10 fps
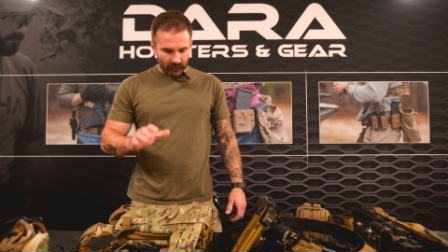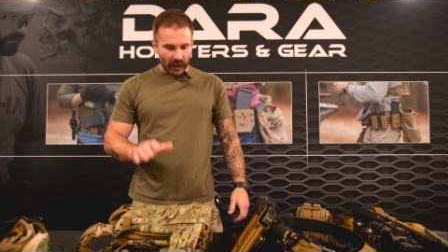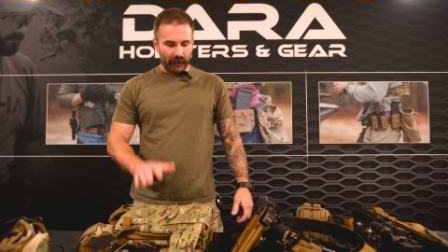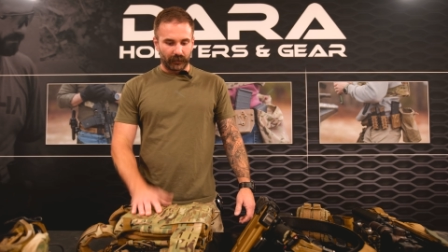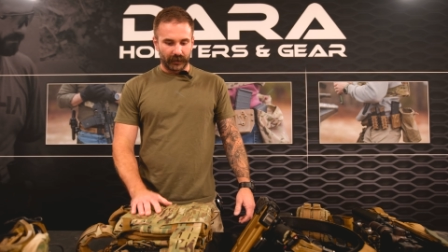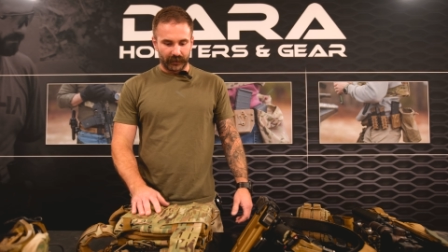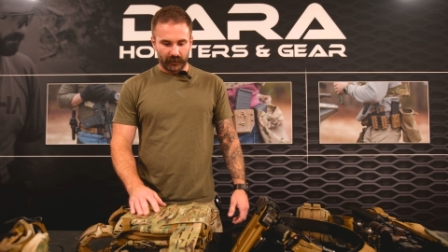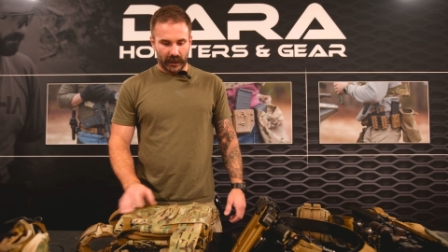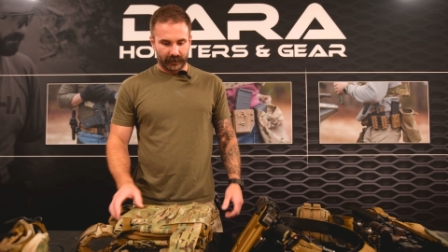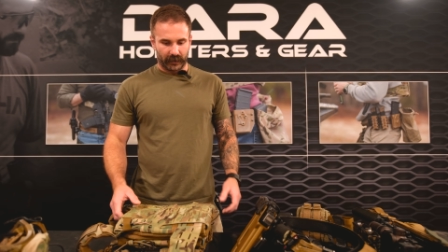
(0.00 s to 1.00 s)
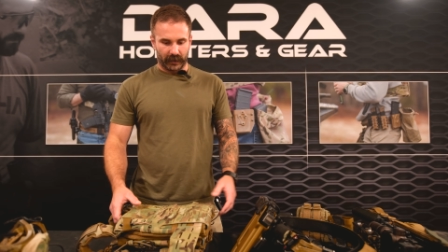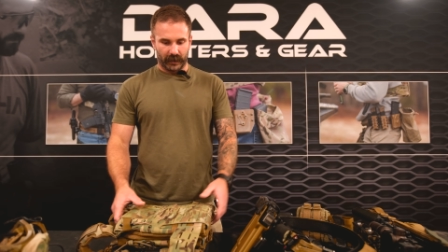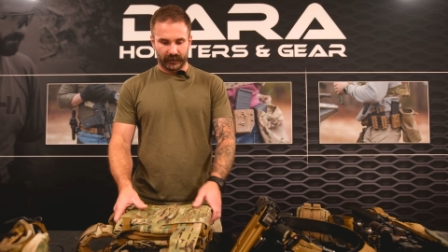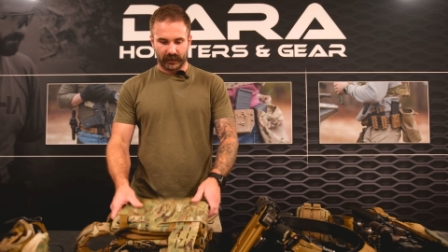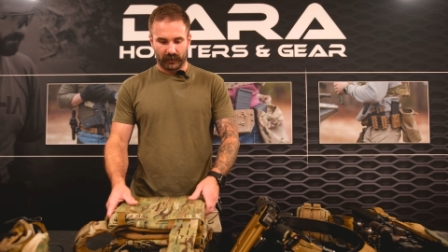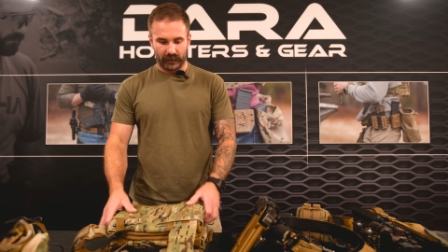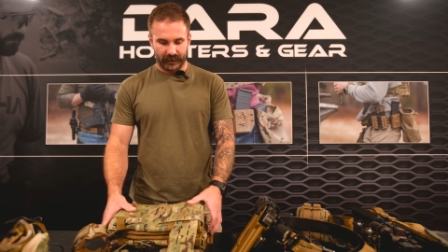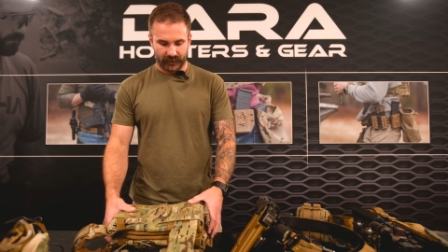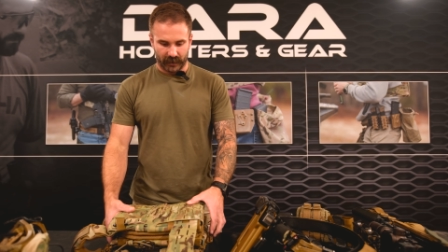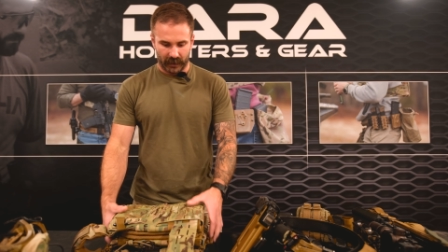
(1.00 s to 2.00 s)
I really do like their kits, all
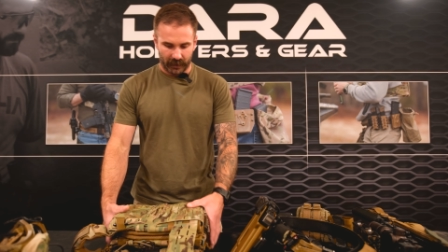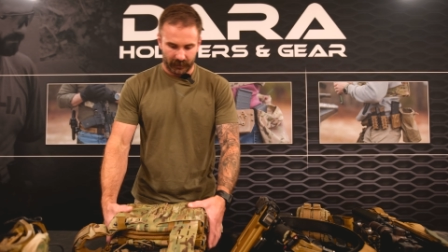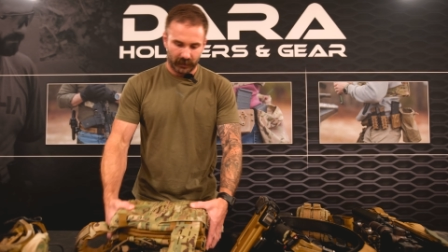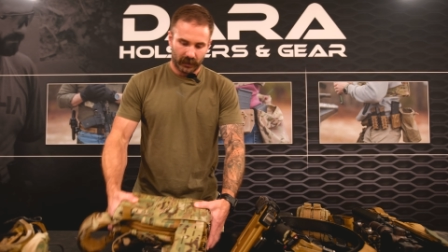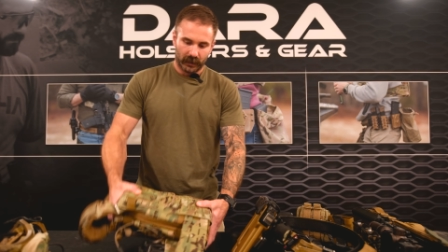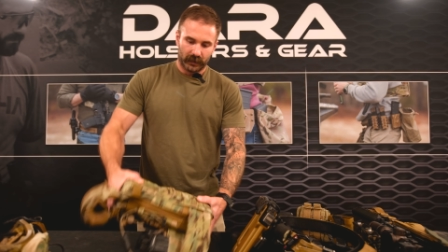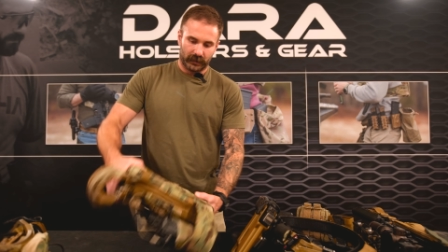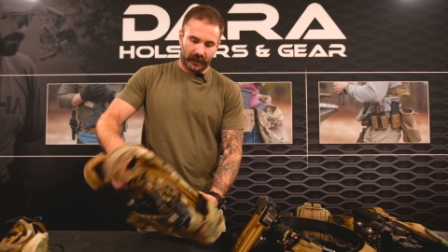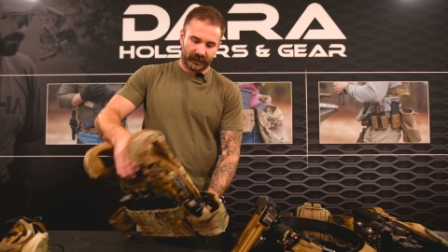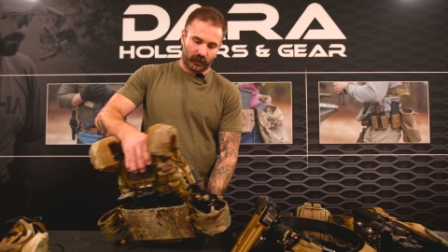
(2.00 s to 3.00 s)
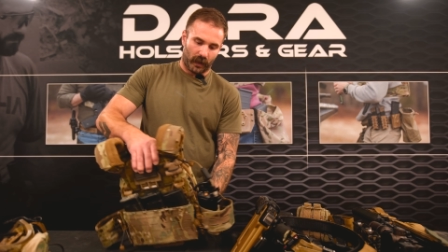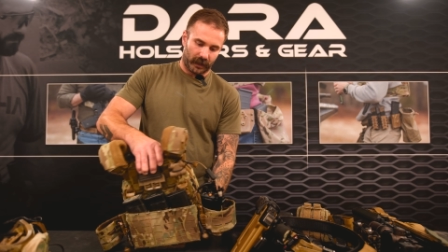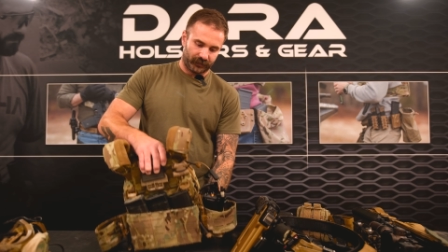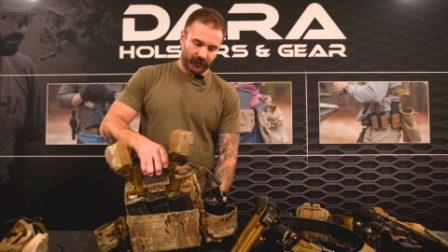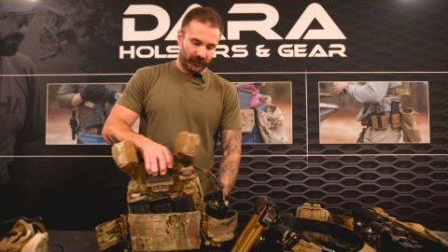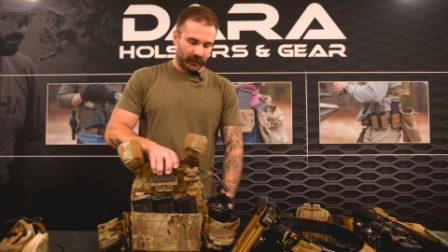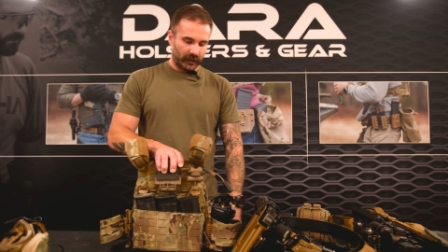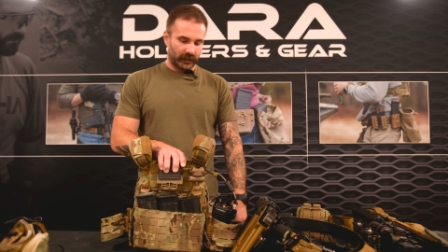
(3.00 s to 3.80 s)
laser cut, a lot of squadron,